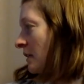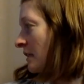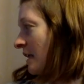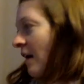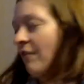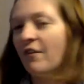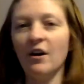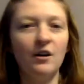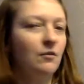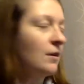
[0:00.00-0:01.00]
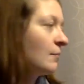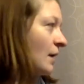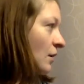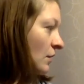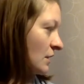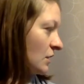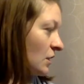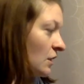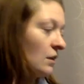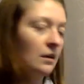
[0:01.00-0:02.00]
See how far you can make yours
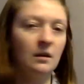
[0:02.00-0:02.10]
turn.